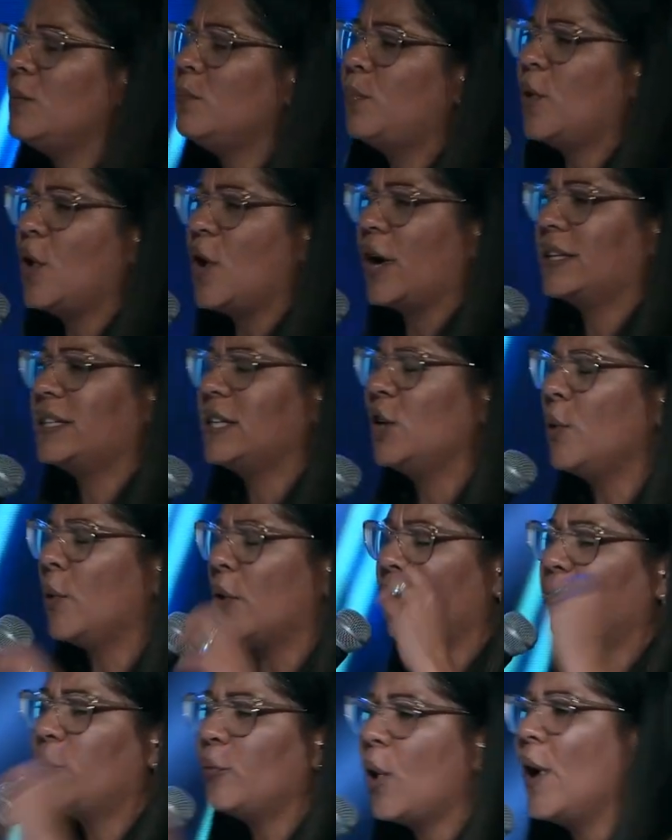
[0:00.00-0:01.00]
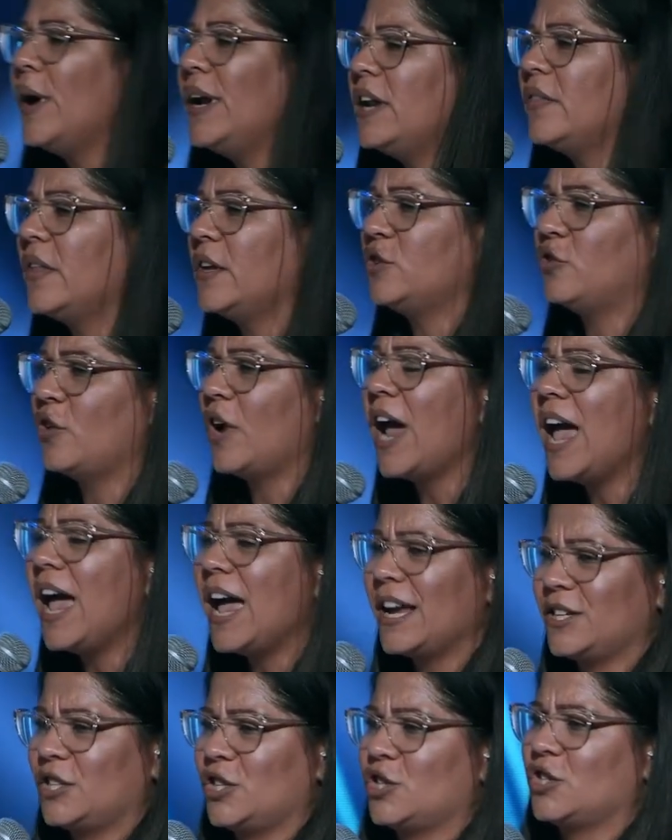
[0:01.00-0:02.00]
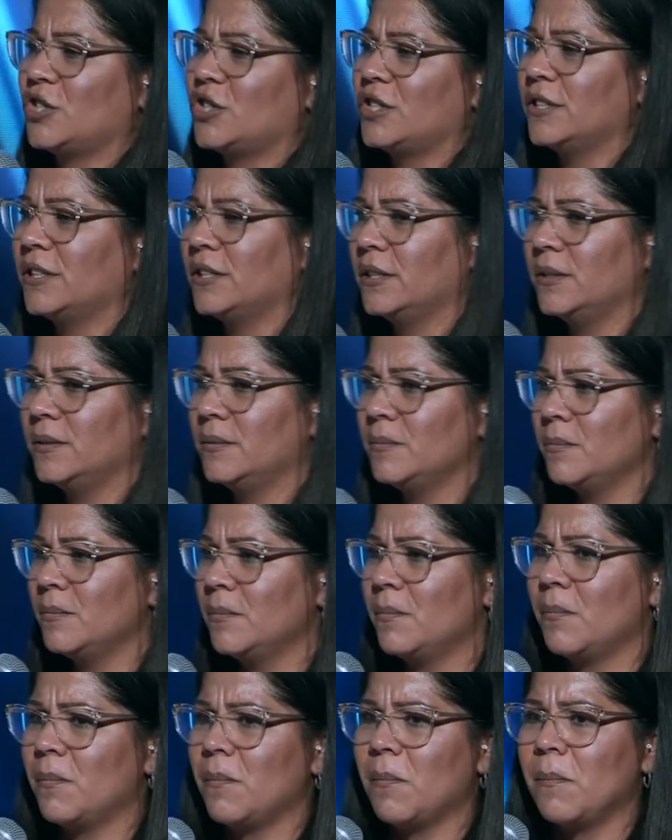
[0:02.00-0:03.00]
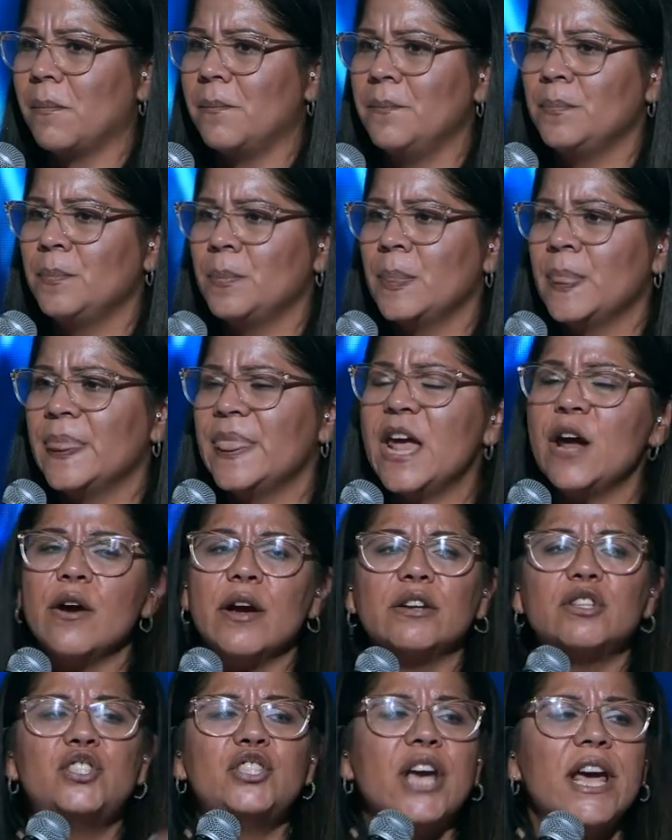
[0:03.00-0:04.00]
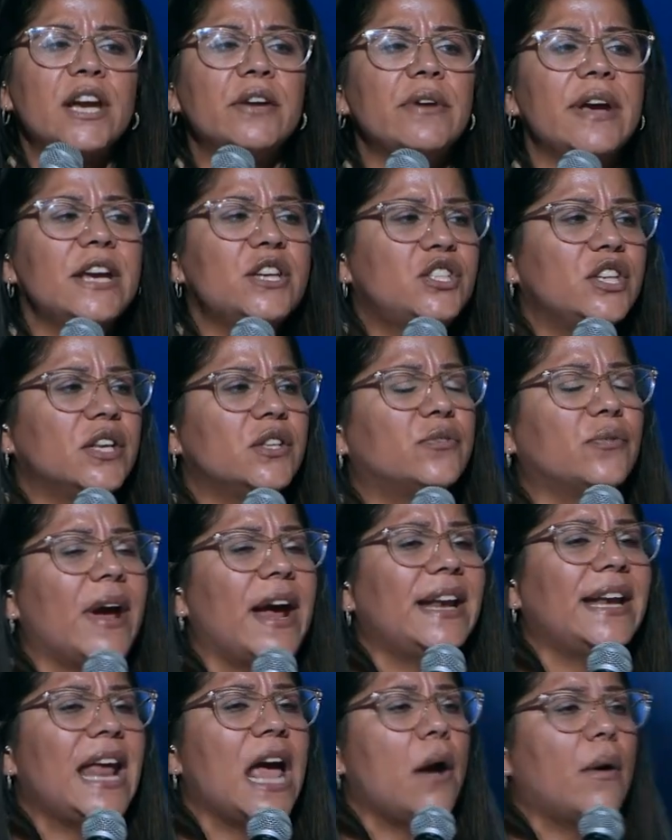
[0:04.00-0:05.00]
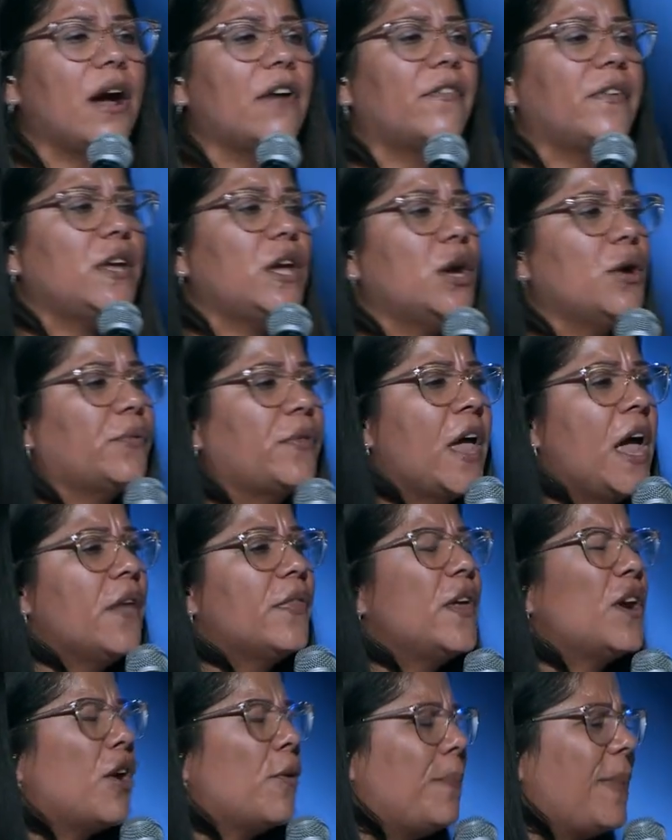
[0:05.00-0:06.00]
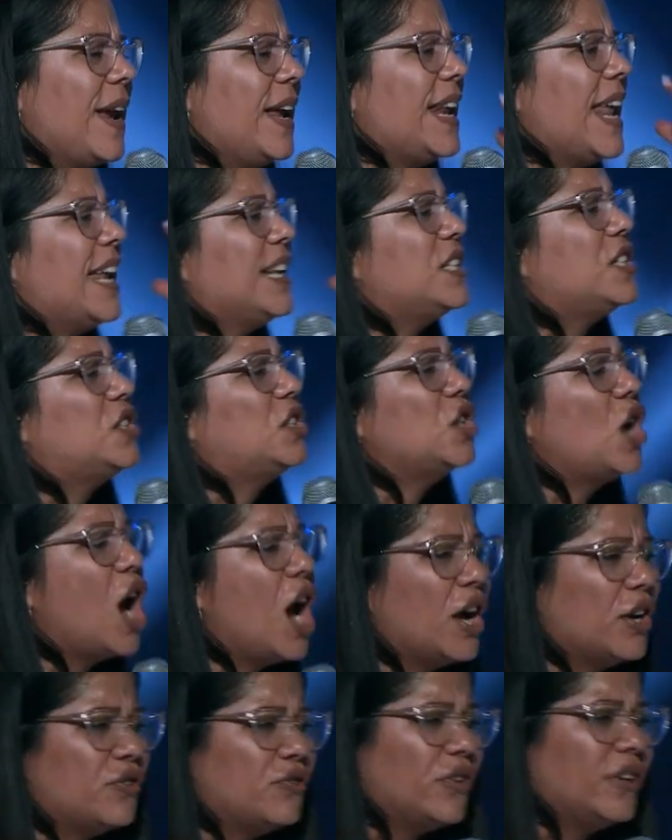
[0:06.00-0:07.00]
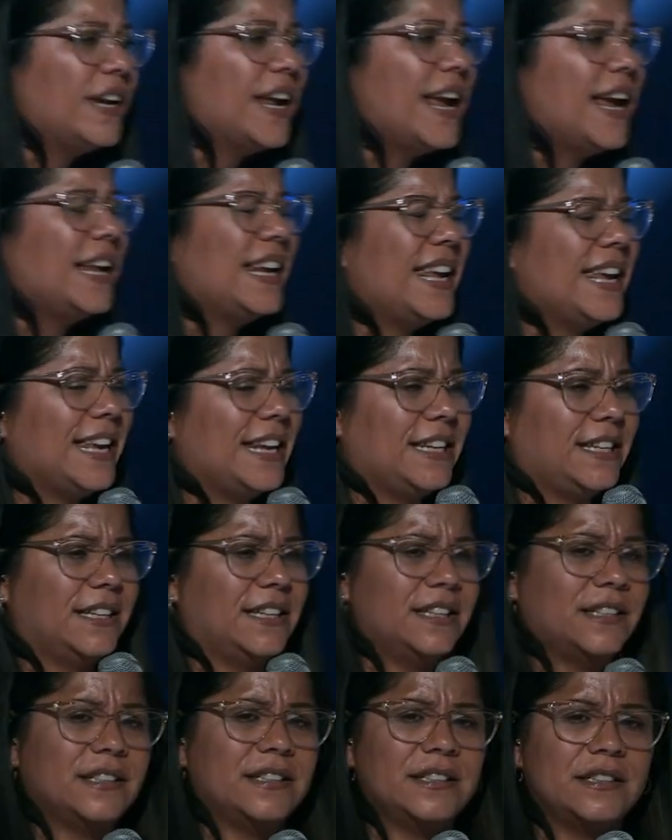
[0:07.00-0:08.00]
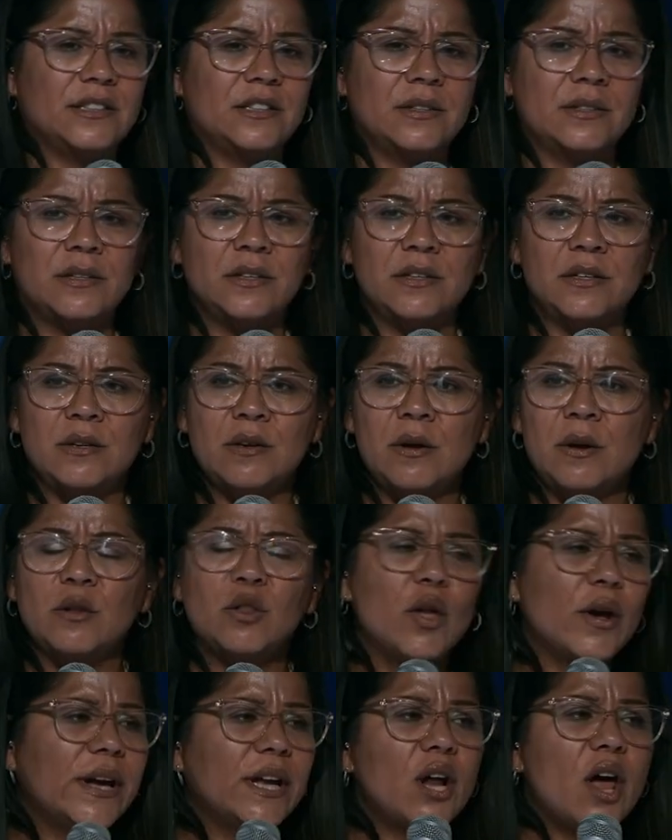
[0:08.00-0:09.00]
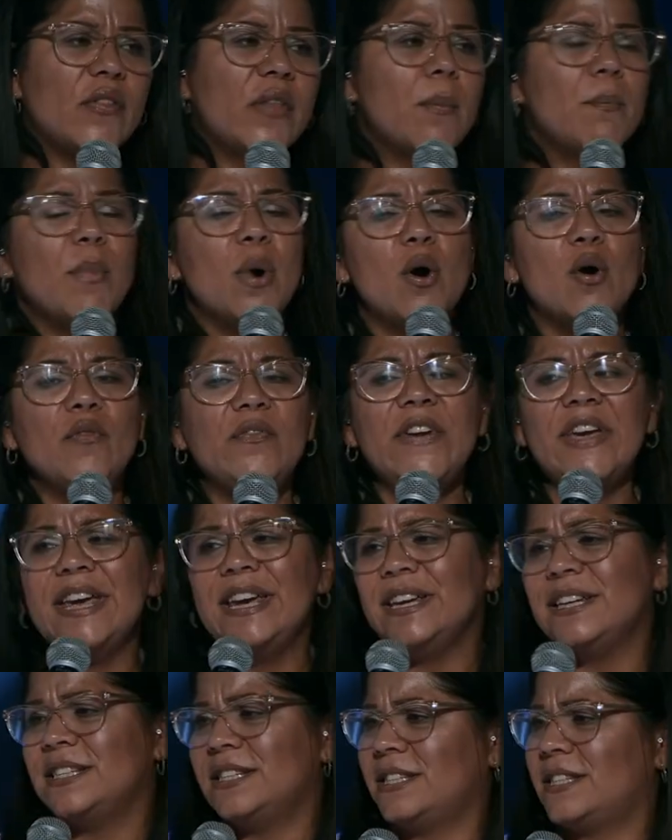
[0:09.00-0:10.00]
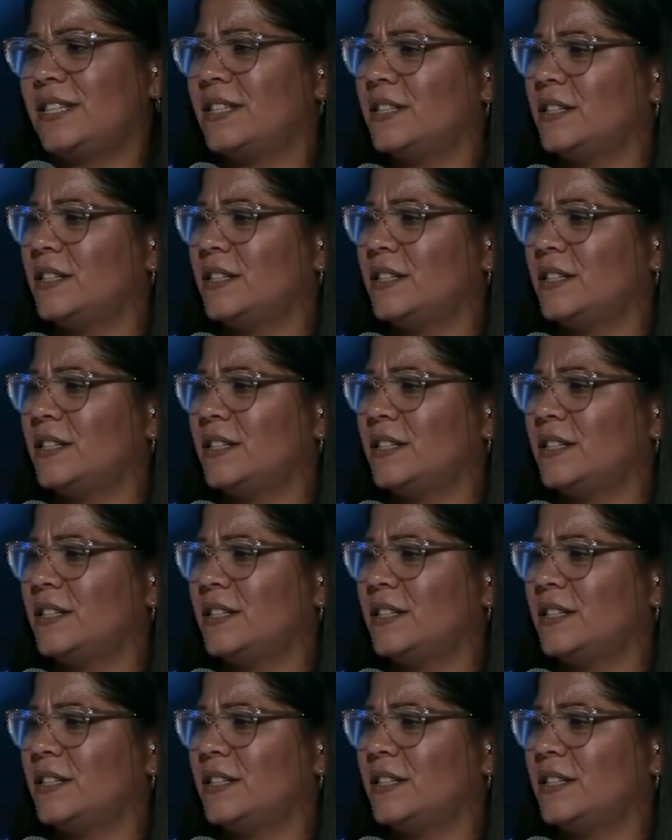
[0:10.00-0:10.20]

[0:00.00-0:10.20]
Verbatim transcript: books, and you are throwing in the trash. There are generations right now of youth that are being indoctrinated. Look at all the movies.